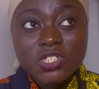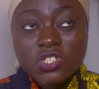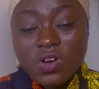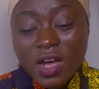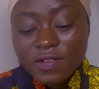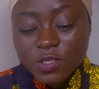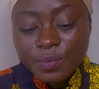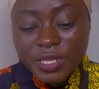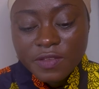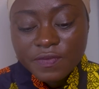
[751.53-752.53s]
You don't have to
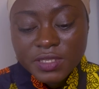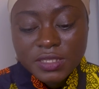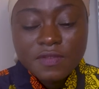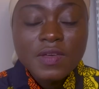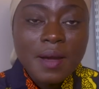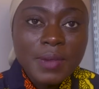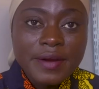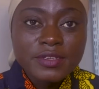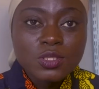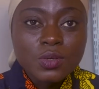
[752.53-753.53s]
pay fees. If you are
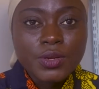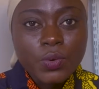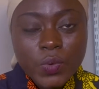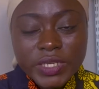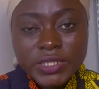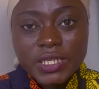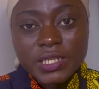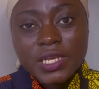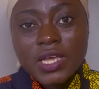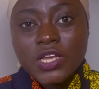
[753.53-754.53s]
married to a
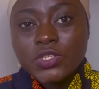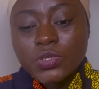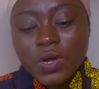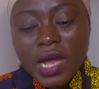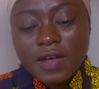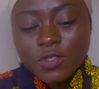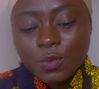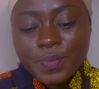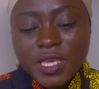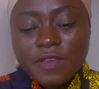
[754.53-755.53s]
Norwegian, you don't have to
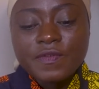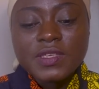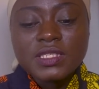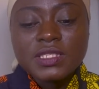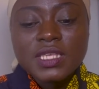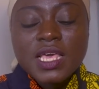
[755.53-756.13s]
pay fees.